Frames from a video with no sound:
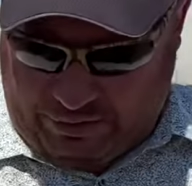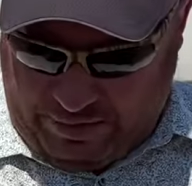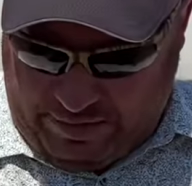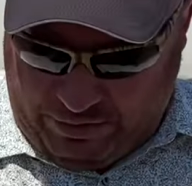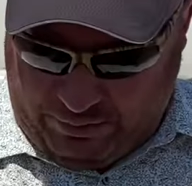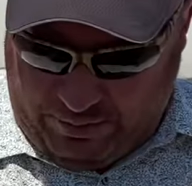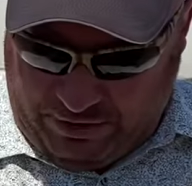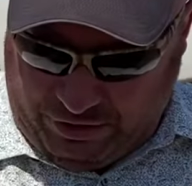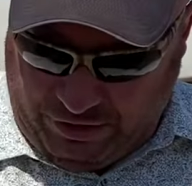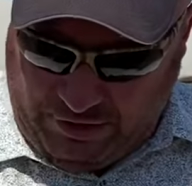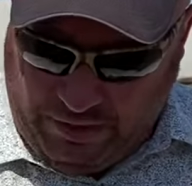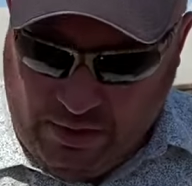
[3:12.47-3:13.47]

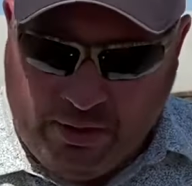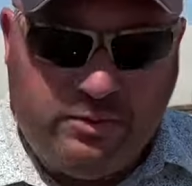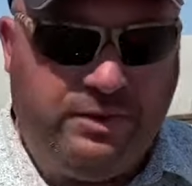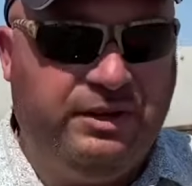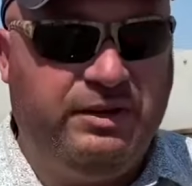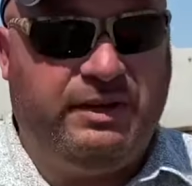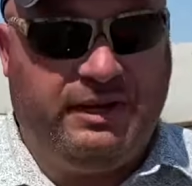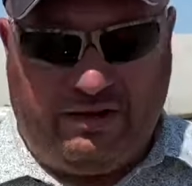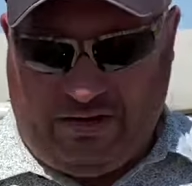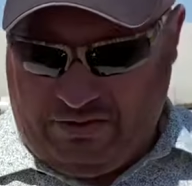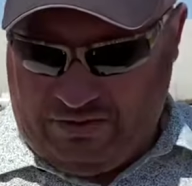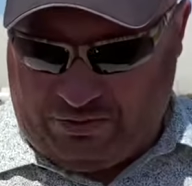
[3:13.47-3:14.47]
transmission. When you get
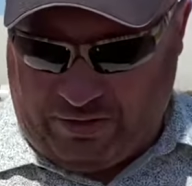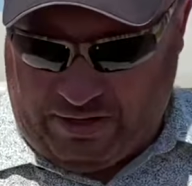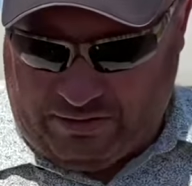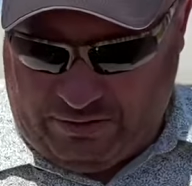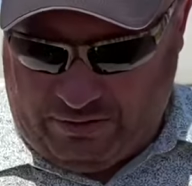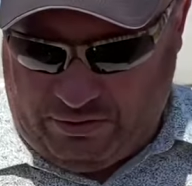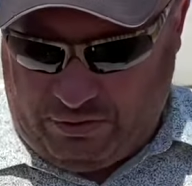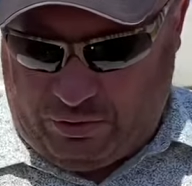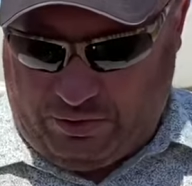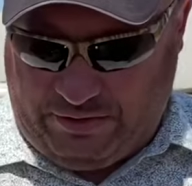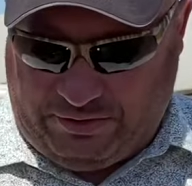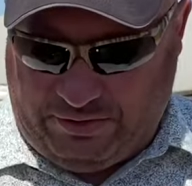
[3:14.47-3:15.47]
on this tractor, your
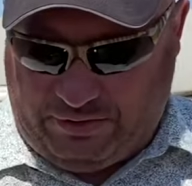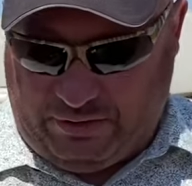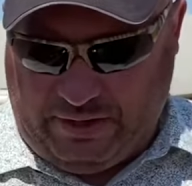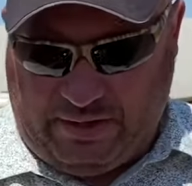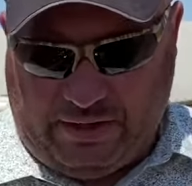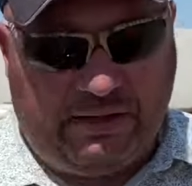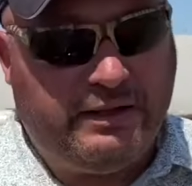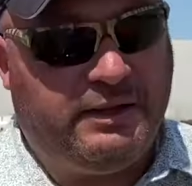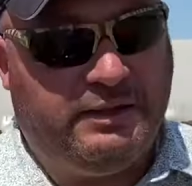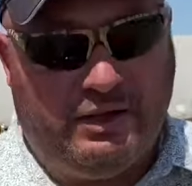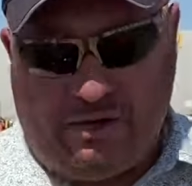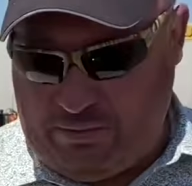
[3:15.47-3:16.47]
choice is you got a
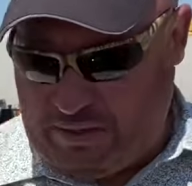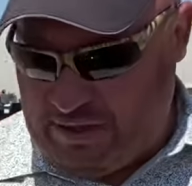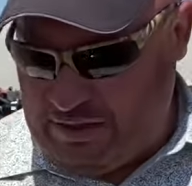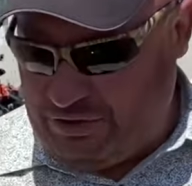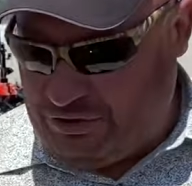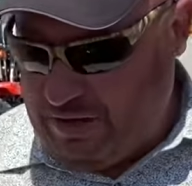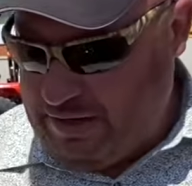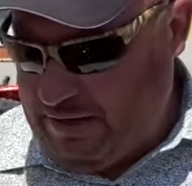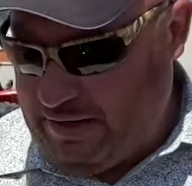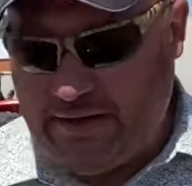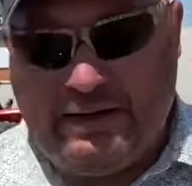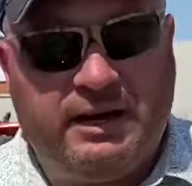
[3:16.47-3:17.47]
low range
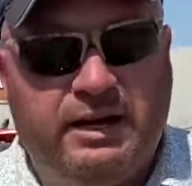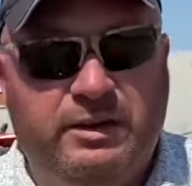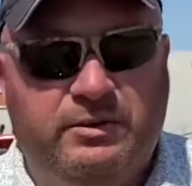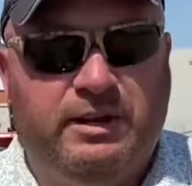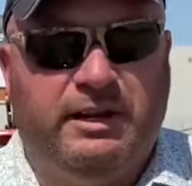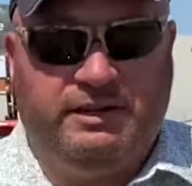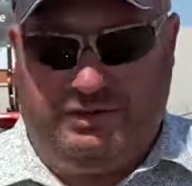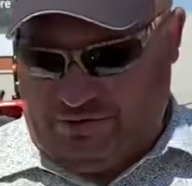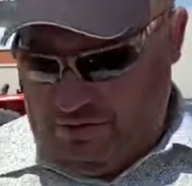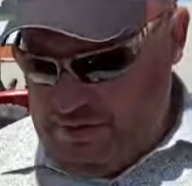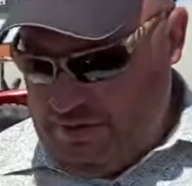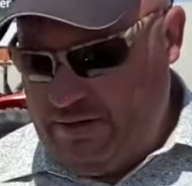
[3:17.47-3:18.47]
and a high
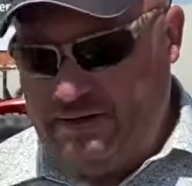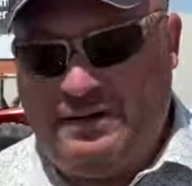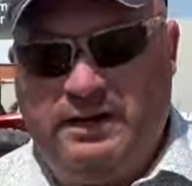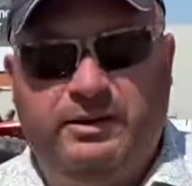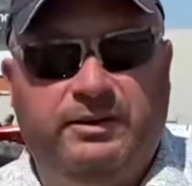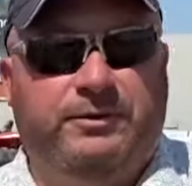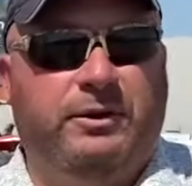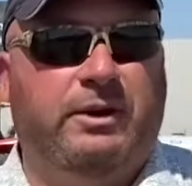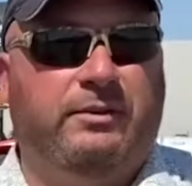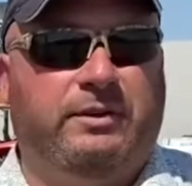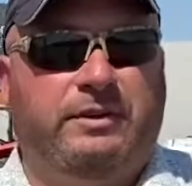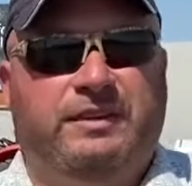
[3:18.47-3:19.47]
range. Now, if you
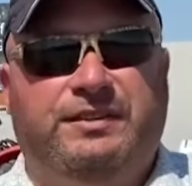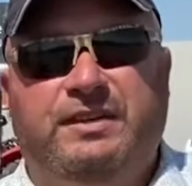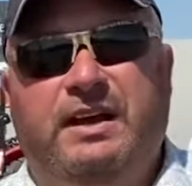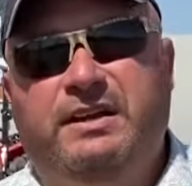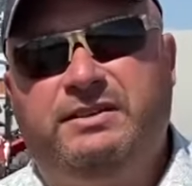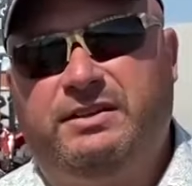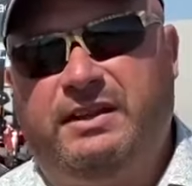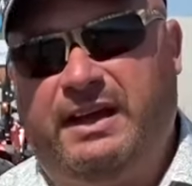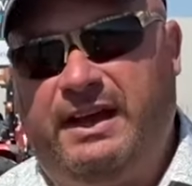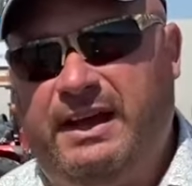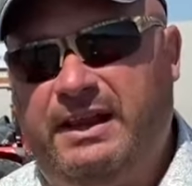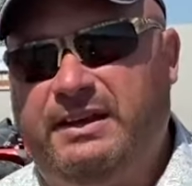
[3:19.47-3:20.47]
ever decide to
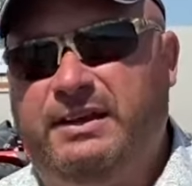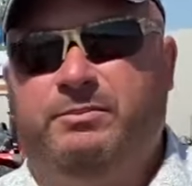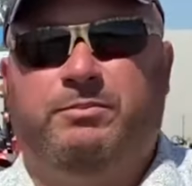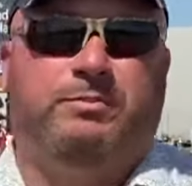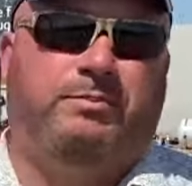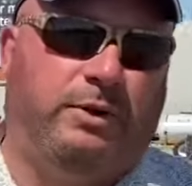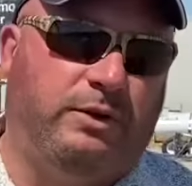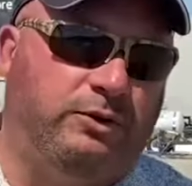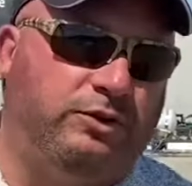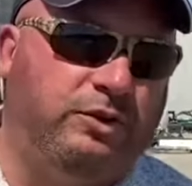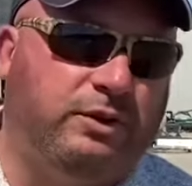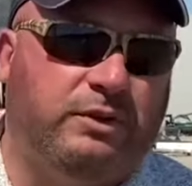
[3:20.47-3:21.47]
add a
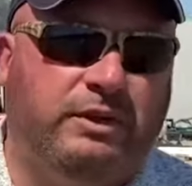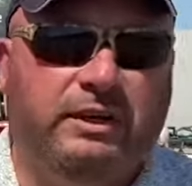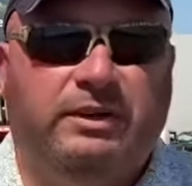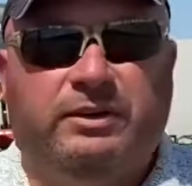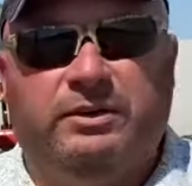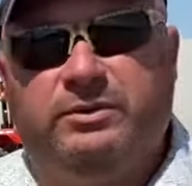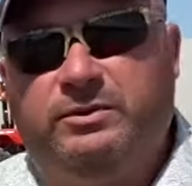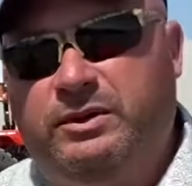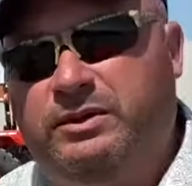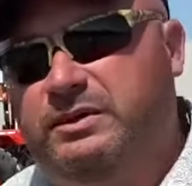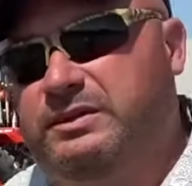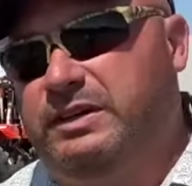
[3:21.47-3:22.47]
post-hole digger, a
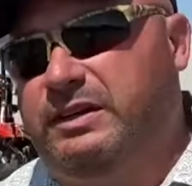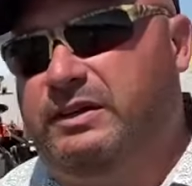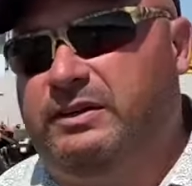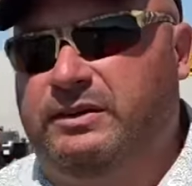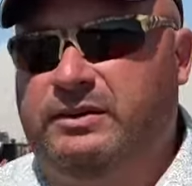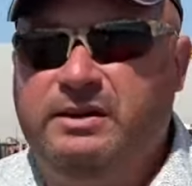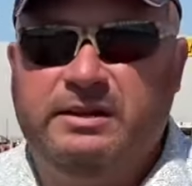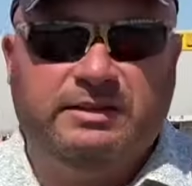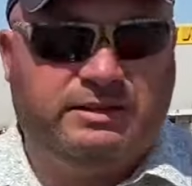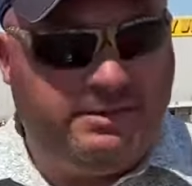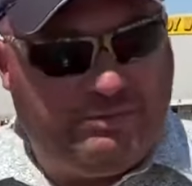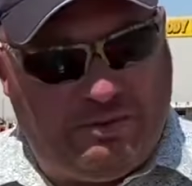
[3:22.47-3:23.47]
rototiller,
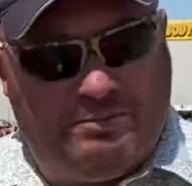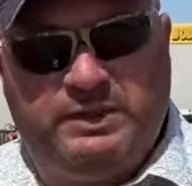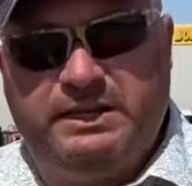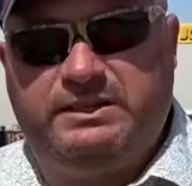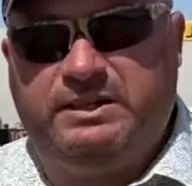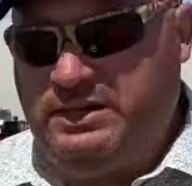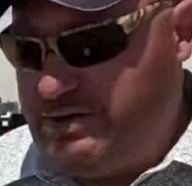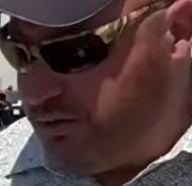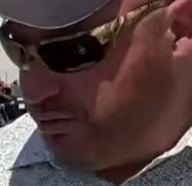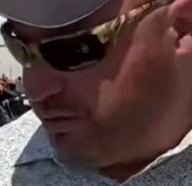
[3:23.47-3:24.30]
something PTO